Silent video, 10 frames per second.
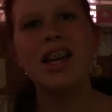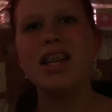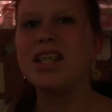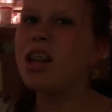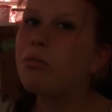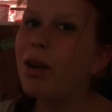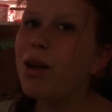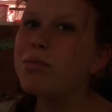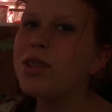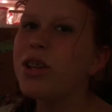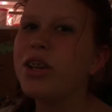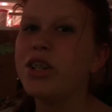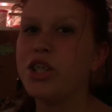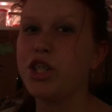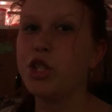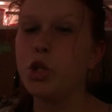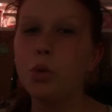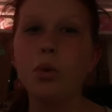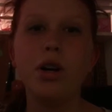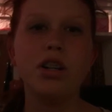Sometimes, though, you're just
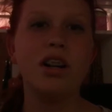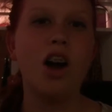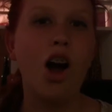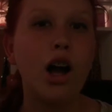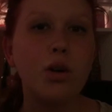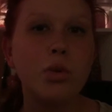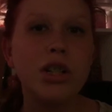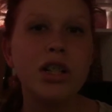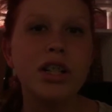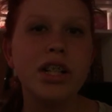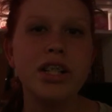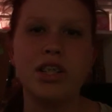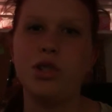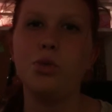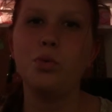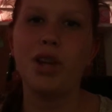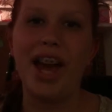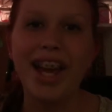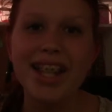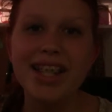too awkward and too
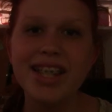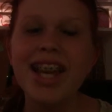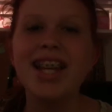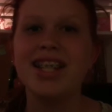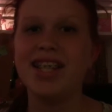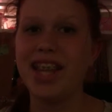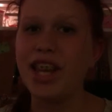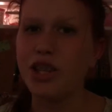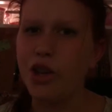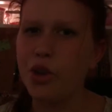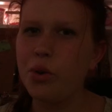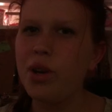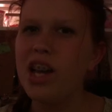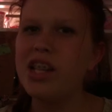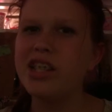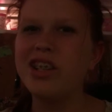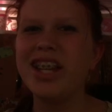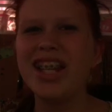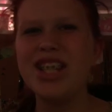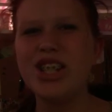nice to say no, so you're
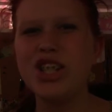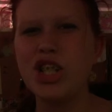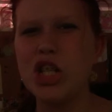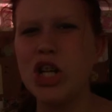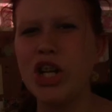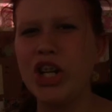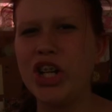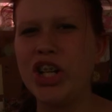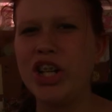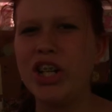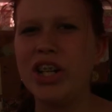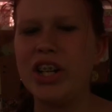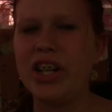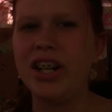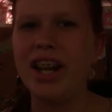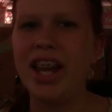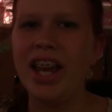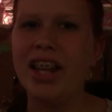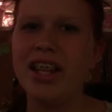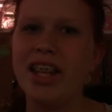like, "Sure."
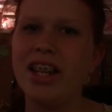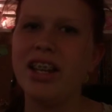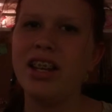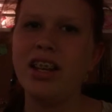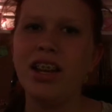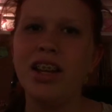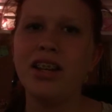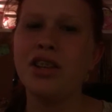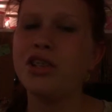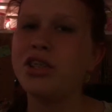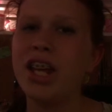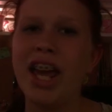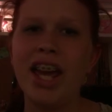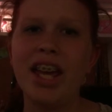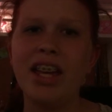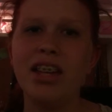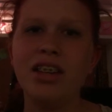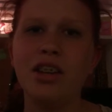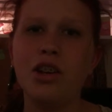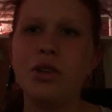And then another day
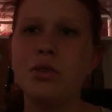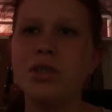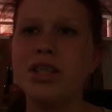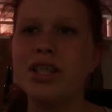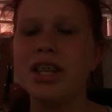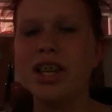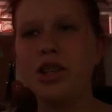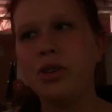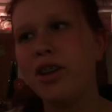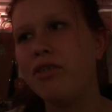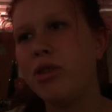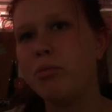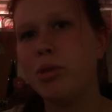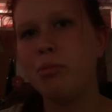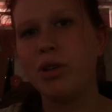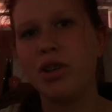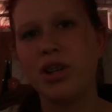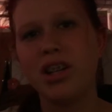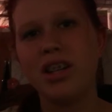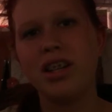goes and you give them the
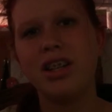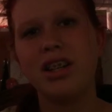book